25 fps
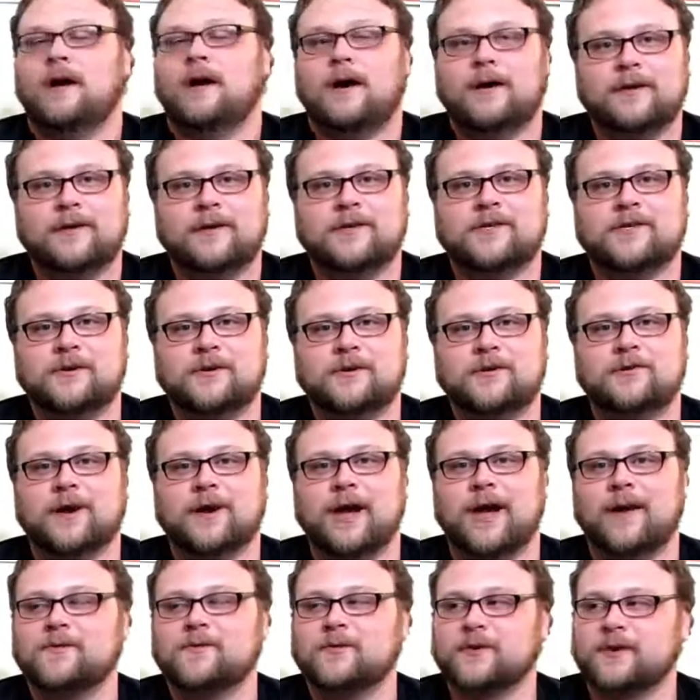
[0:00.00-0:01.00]
On to the
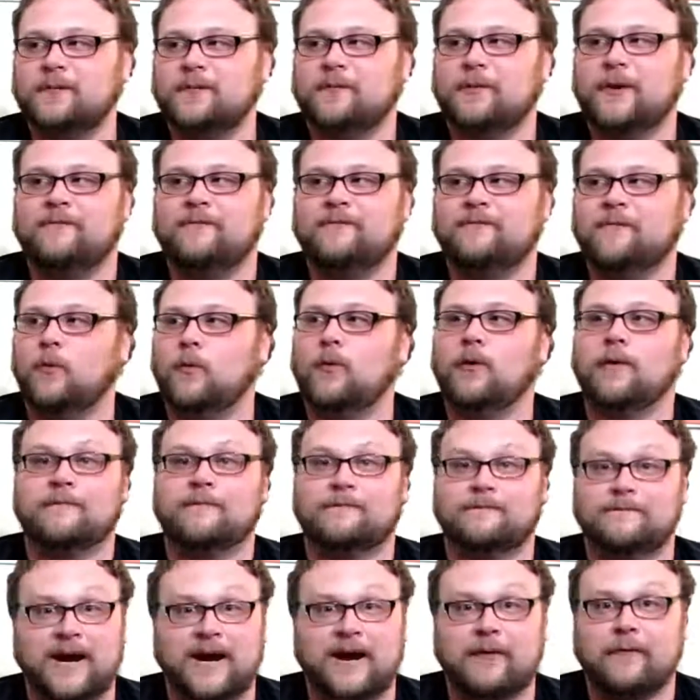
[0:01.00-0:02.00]
2-drops. We're going to play 4
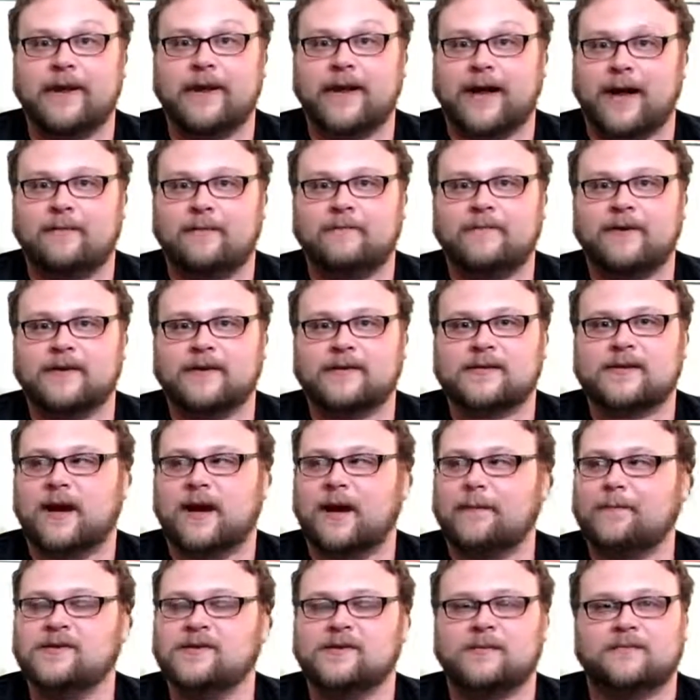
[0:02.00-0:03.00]
very obvious
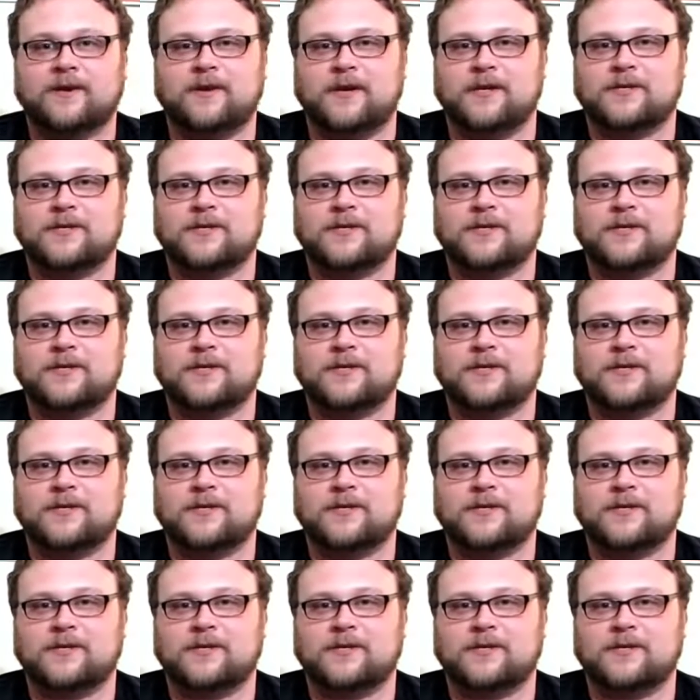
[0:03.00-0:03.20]
copies of